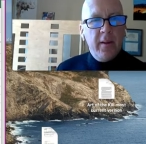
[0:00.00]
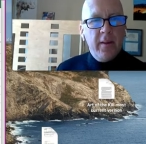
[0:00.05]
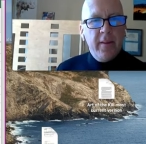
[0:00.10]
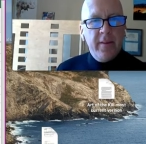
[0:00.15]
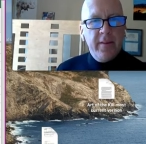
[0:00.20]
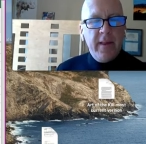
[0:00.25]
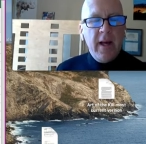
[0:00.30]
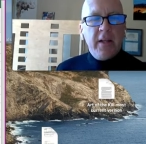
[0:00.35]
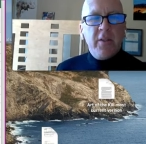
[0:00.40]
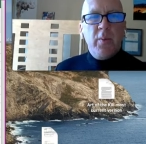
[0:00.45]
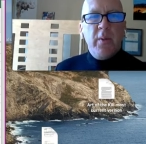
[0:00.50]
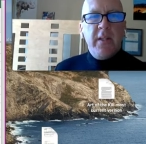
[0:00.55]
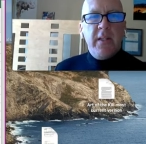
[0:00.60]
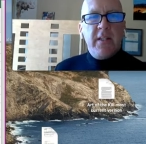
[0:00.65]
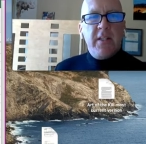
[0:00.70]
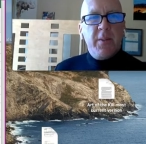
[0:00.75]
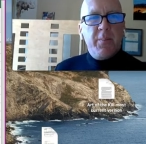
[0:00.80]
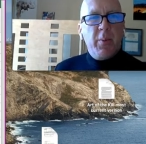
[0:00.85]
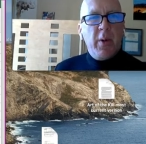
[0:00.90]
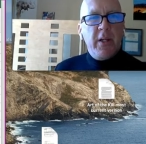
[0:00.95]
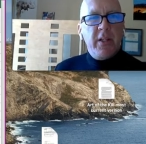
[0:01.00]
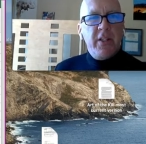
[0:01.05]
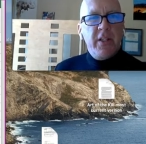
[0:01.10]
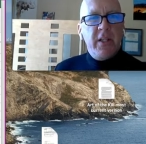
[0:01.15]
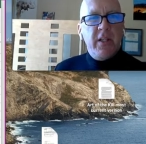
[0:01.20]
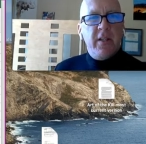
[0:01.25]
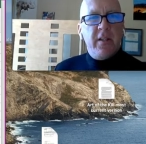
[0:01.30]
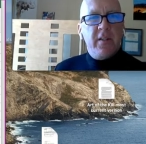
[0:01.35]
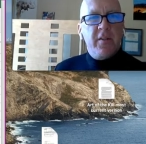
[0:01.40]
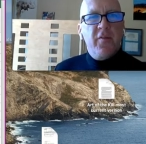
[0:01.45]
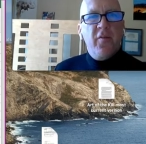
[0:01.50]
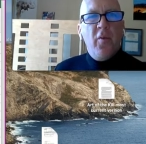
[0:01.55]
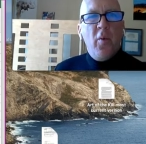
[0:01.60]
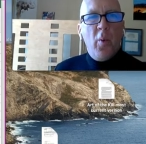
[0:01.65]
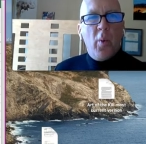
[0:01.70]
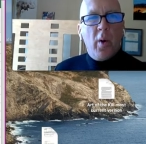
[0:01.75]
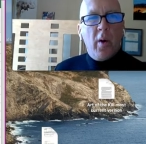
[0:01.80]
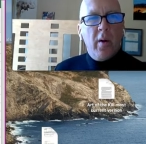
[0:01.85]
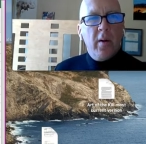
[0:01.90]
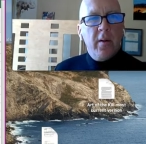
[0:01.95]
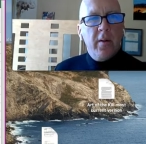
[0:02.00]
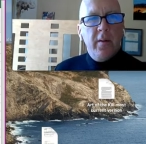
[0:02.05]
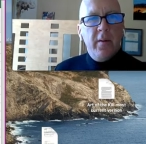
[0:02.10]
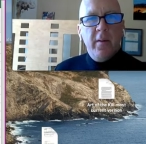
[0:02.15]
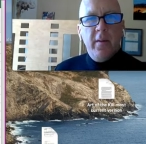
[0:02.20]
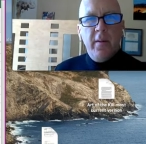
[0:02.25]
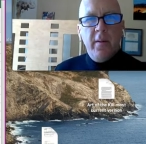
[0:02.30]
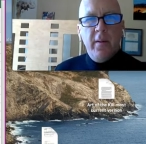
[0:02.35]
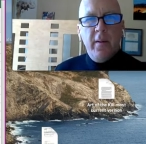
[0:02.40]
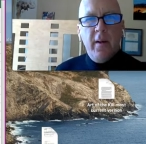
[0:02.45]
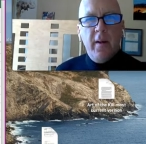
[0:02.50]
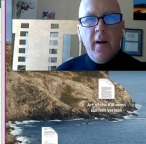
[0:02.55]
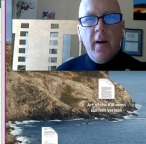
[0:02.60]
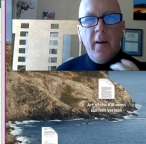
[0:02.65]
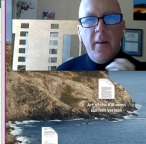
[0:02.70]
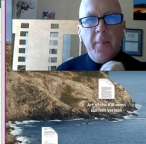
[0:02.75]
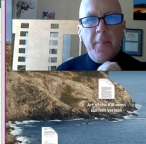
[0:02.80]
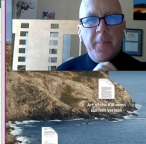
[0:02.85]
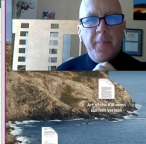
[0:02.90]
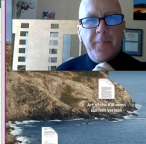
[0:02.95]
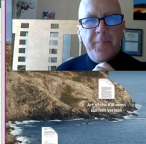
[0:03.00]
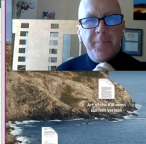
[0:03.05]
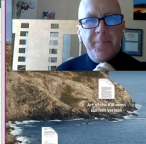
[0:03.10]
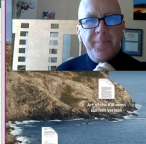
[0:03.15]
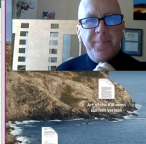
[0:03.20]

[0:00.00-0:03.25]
that's what this spreadsheet is for. And